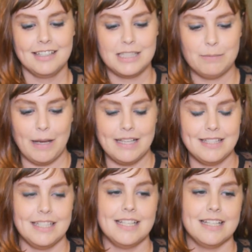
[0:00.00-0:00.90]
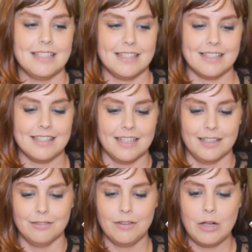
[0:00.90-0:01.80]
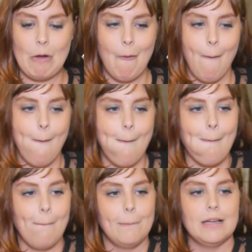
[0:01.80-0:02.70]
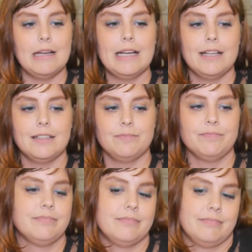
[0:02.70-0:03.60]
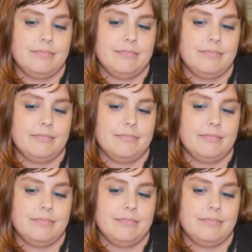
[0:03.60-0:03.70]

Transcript: spiciness and stuff. And